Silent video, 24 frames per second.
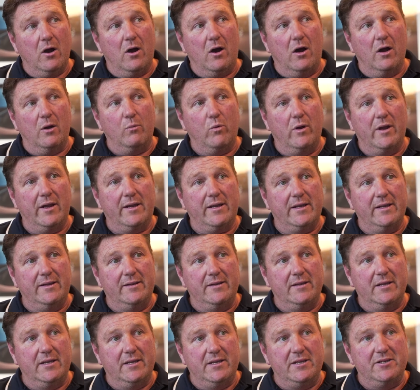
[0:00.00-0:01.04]
I work
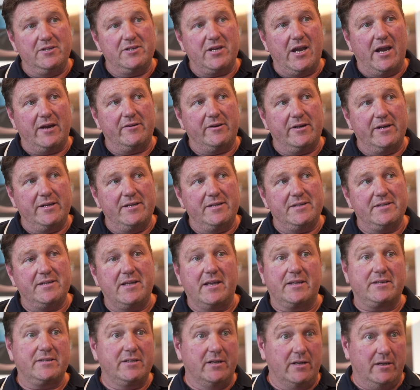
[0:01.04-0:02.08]
in the charity
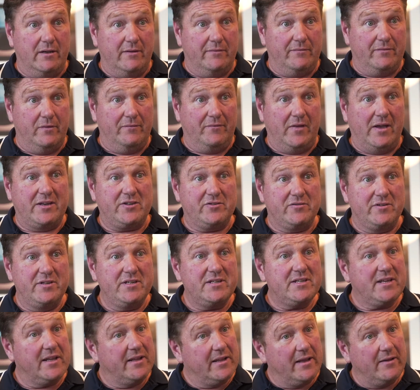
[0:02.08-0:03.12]
sector for
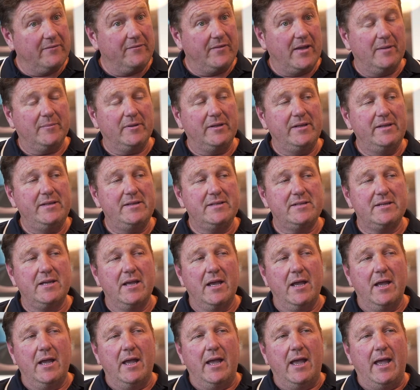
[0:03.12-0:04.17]
veterans and their families.
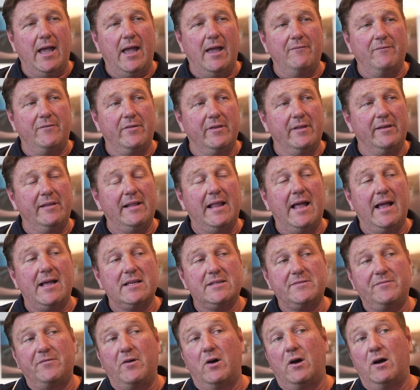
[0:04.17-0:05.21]
And for the
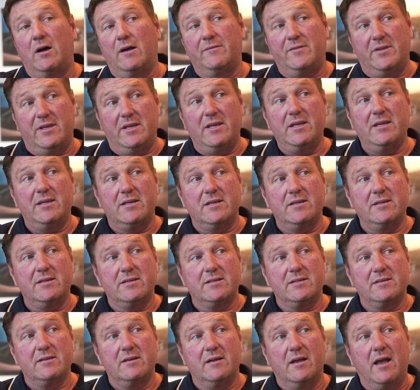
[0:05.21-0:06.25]
last 5
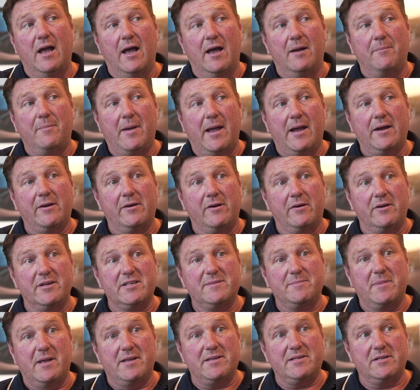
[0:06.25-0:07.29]
years,
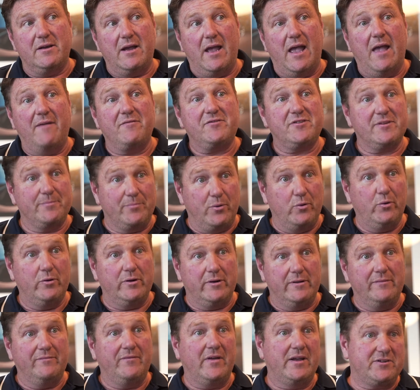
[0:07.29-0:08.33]
Paradise Mazda have
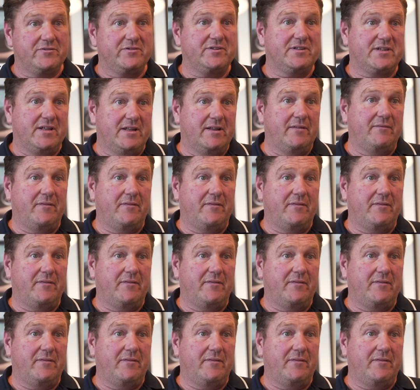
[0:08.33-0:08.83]
supported veterans and their